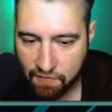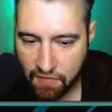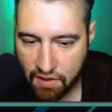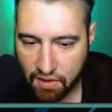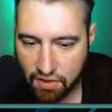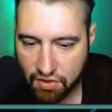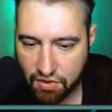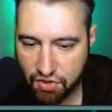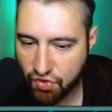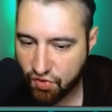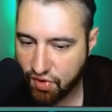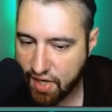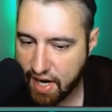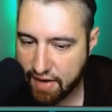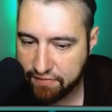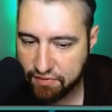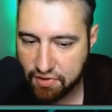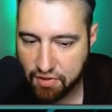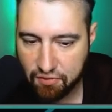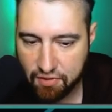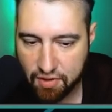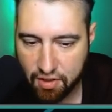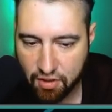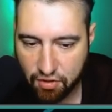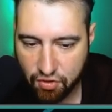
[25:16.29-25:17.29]
Scrafty,
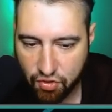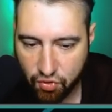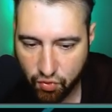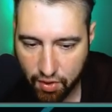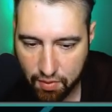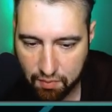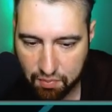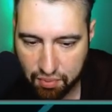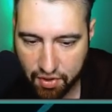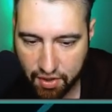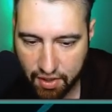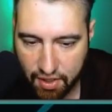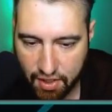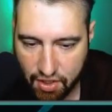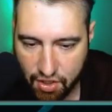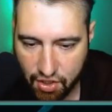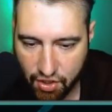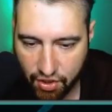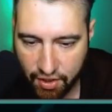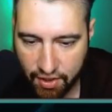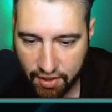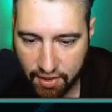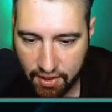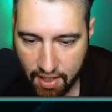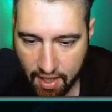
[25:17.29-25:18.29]
we are doing pretty
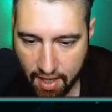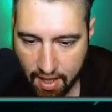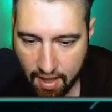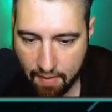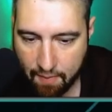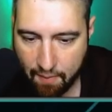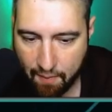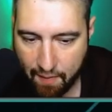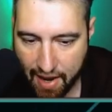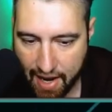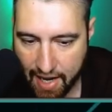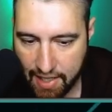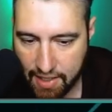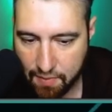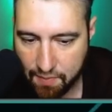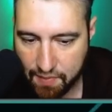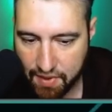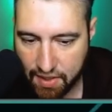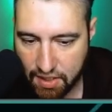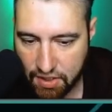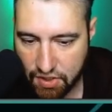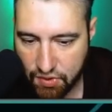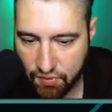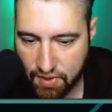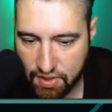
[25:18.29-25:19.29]
good.
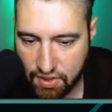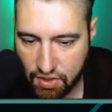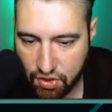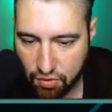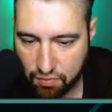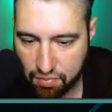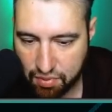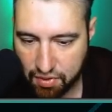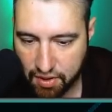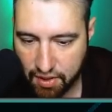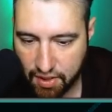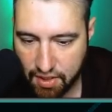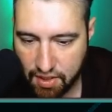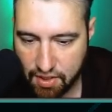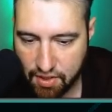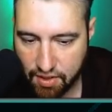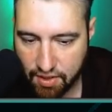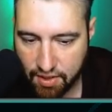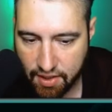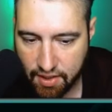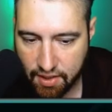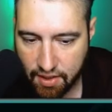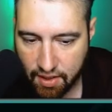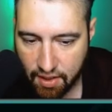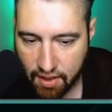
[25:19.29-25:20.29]
Mandibuzz, we do pretty
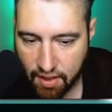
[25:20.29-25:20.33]
good.